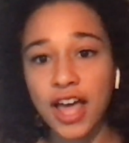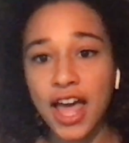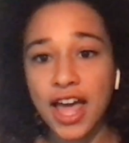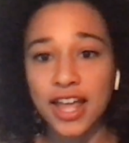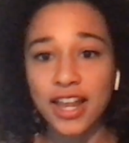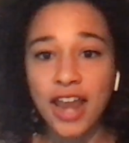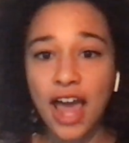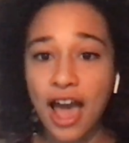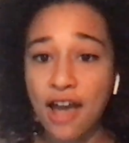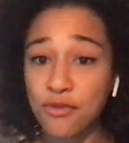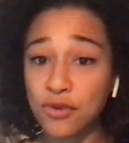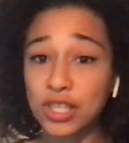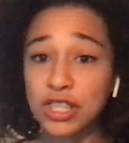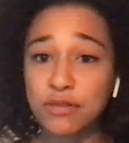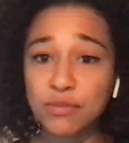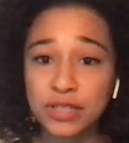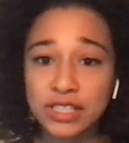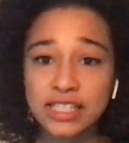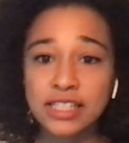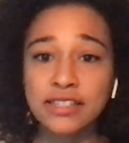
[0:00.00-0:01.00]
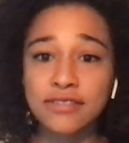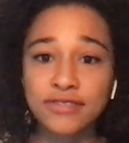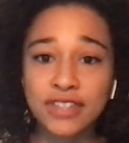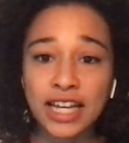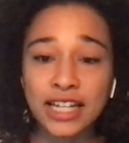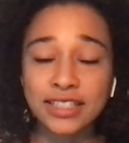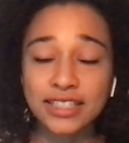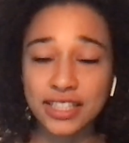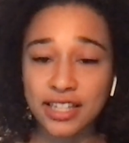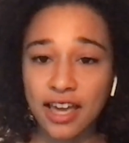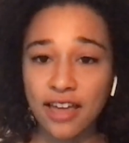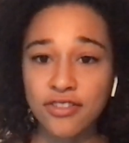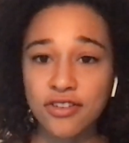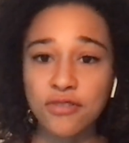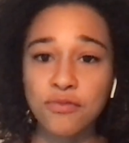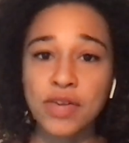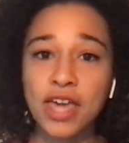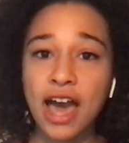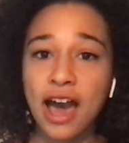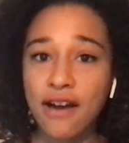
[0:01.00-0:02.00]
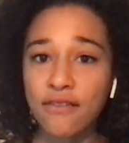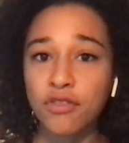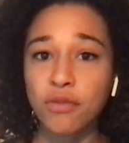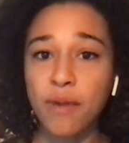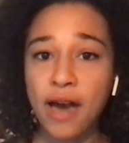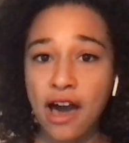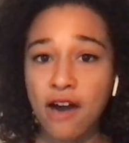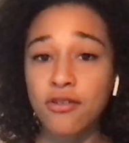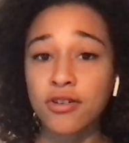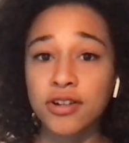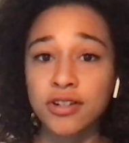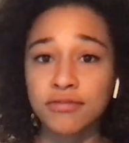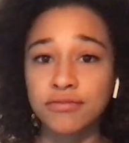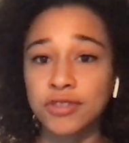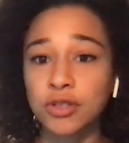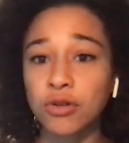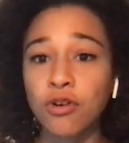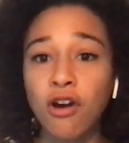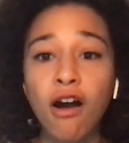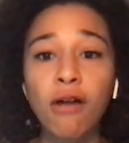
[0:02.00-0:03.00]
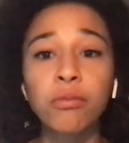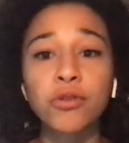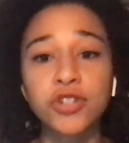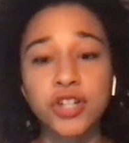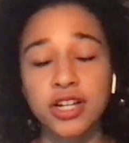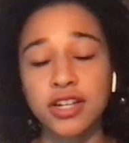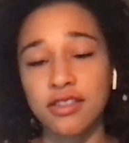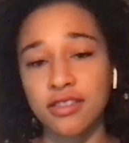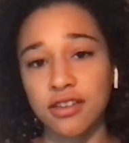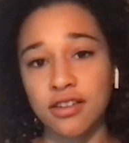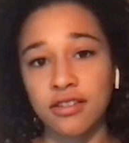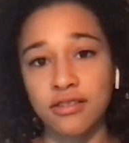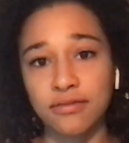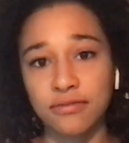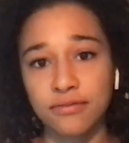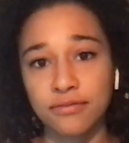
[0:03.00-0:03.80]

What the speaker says: And I really believe that together we have the power to accomplish anything.